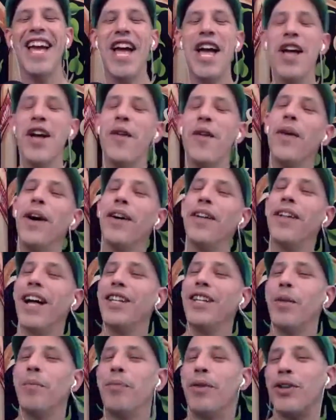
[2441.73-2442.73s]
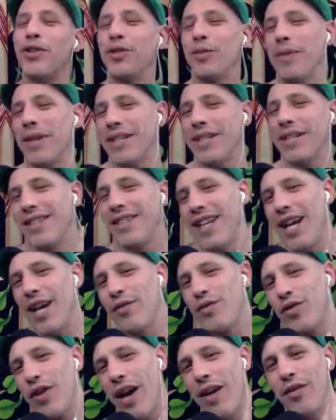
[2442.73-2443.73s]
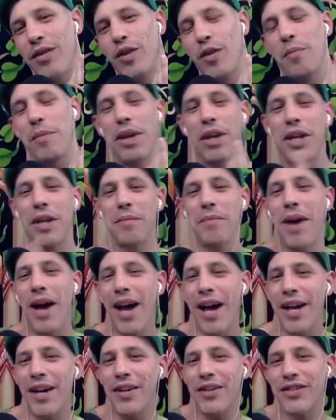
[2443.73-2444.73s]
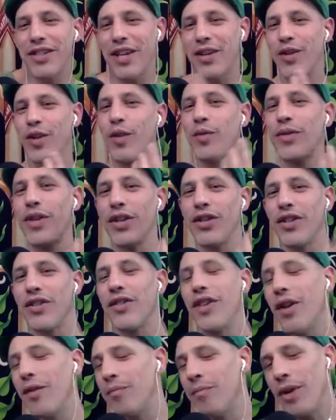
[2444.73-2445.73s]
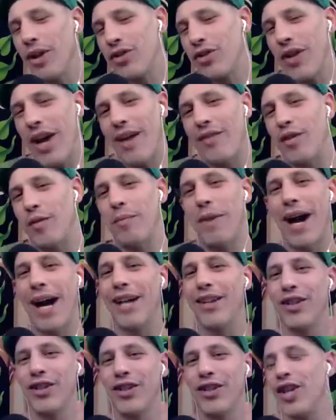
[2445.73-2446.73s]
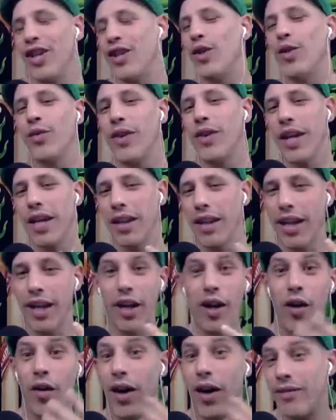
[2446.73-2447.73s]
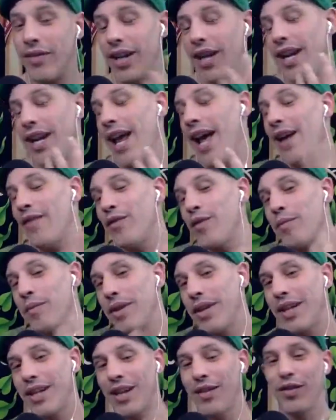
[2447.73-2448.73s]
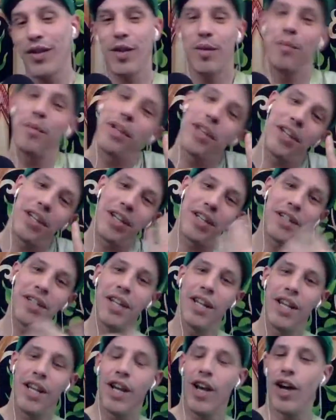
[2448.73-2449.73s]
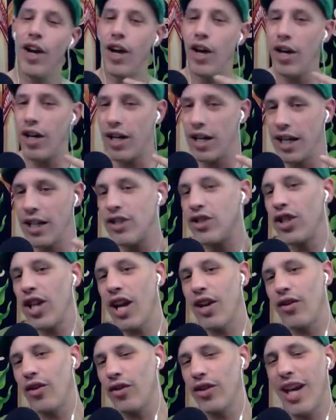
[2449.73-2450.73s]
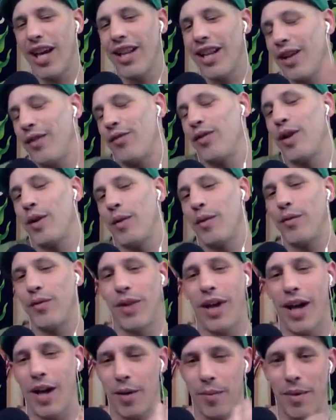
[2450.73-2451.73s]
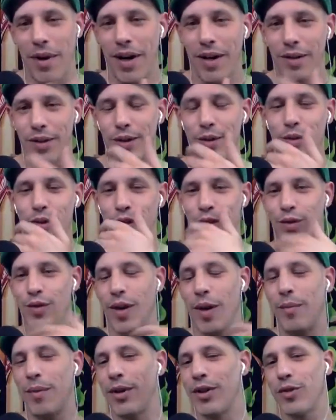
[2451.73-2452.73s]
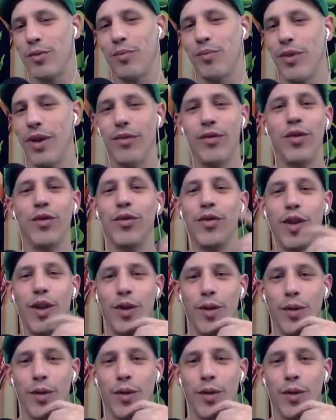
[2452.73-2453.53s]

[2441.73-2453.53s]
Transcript: Well, I know Bertram likes to say I've traveled 1,000,000 miles. I don't know if there's a travel mileage that you've hit. Like, oh, I've hit 500,000, I've hit 1,000,000. In general, not like frequent flyer miles. Just how much have you flown?